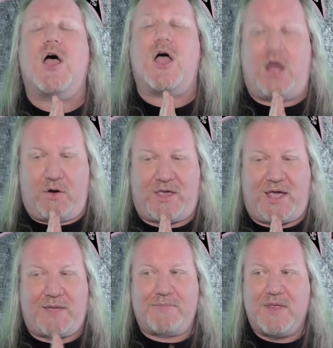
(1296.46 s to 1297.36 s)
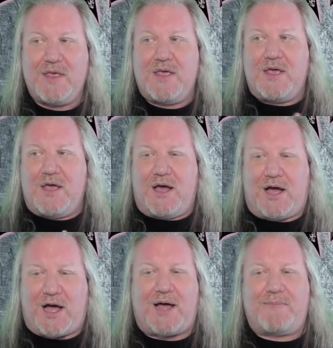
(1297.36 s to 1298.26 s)
Okay.
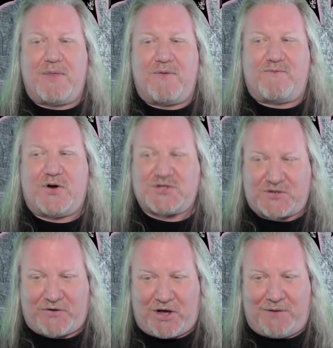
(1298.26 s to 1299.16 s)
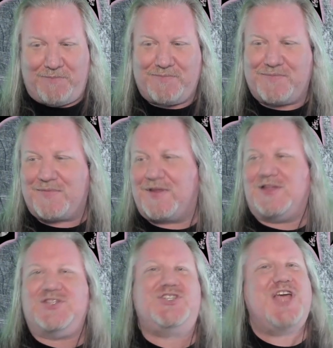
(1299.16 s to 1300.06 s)
First of all,
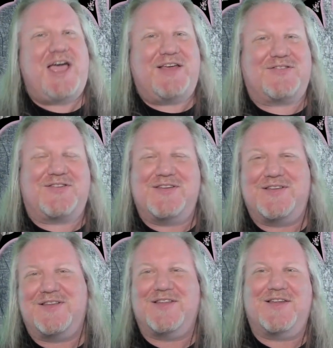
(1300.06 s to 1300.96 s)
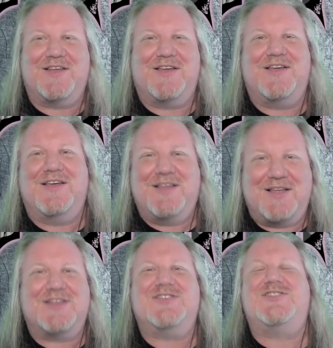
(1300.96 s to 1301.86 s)
jazz.
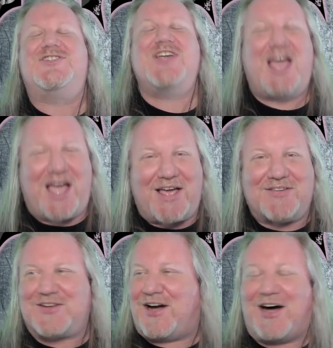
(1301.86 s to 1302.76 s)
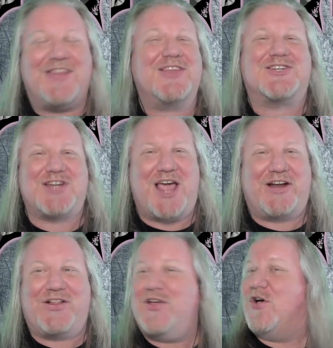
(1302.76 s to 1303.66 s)
jazz on the
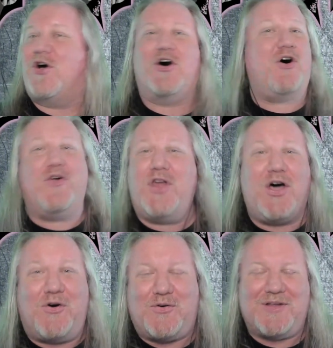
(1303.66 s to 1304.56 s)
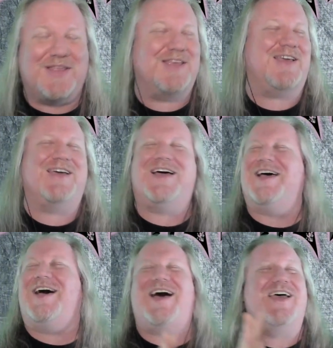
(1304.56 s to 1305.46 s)
channel. Who knew?
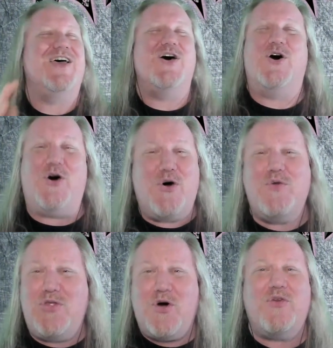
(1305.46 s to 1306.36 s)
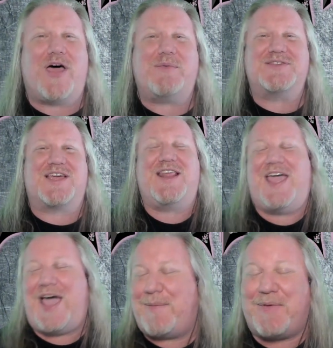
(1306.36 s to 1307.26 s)
Who knew that was going
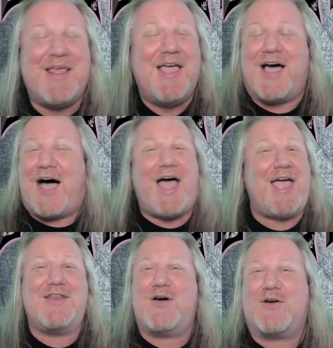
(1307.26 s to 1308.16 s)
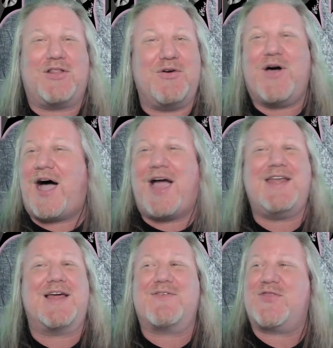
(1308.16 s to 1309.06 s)
to happen? I had no clue. I
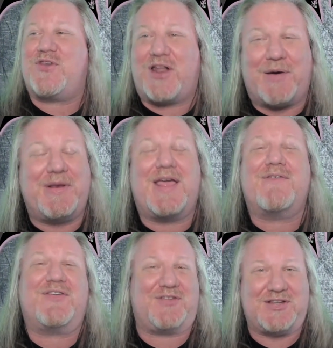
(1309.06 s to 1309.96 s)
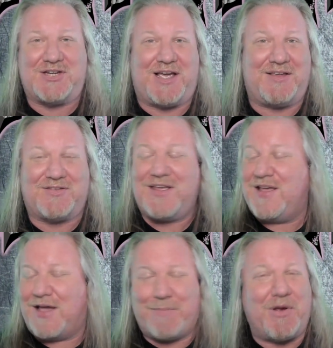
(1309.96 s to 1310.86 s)
never thought I would ever see jazz
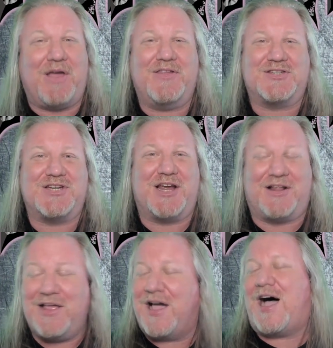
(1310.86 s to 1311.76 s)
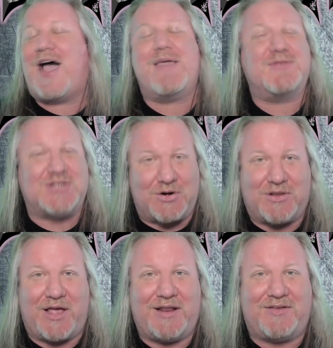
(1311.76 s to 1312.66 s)
appear on this channel. I am so
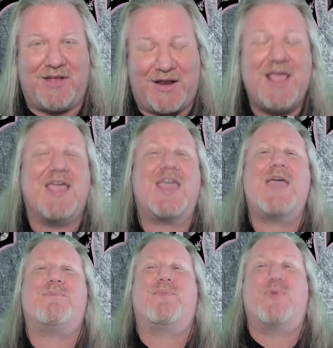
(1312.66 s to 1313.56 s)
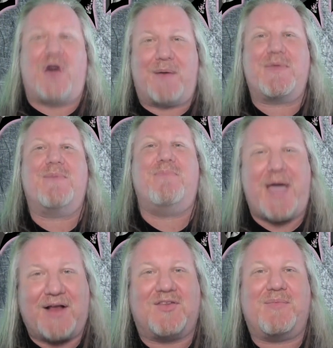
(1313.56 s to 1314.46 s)
glad it did. It brought me
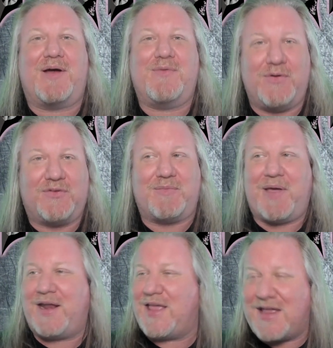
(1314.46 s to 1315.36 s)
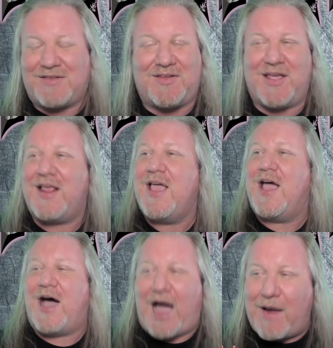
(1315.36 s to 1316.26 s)
back to my roots, man. It did.
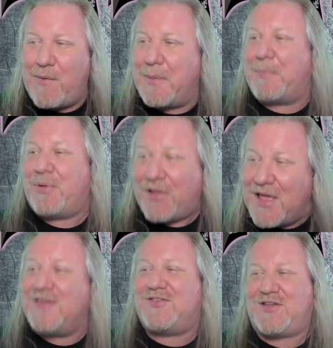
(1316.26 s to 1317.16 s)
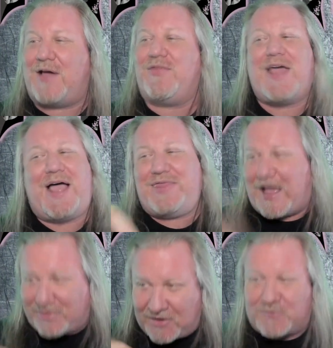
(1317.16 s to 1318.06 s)
I remember playing stuff, not
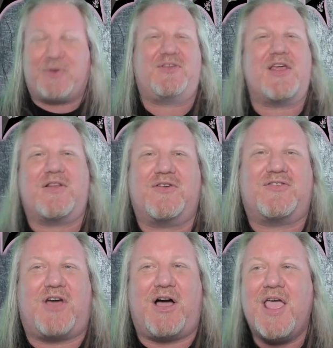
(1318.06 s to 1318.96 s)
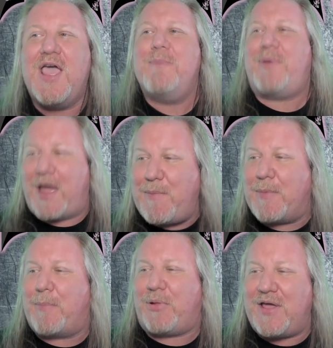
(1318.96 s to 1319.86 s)
this particular song, but I
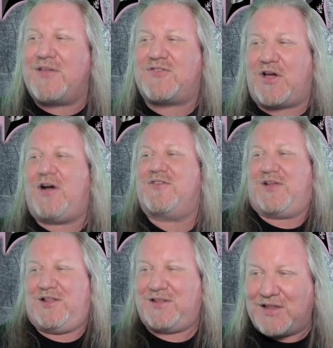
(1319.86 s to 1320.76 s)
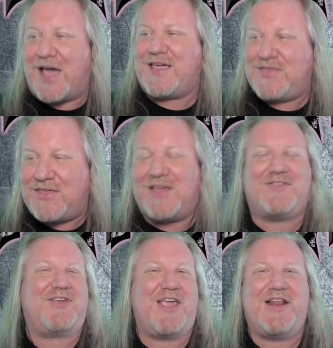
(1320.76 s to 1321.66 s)
remember playing songs like
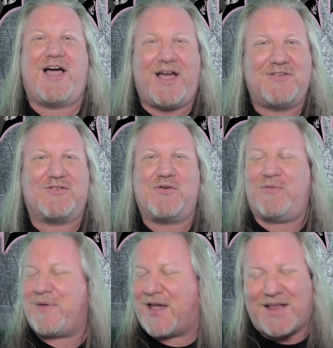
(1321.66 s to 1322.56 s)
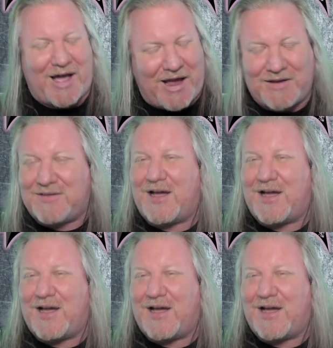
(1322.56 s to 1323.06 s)
this in high school, man. I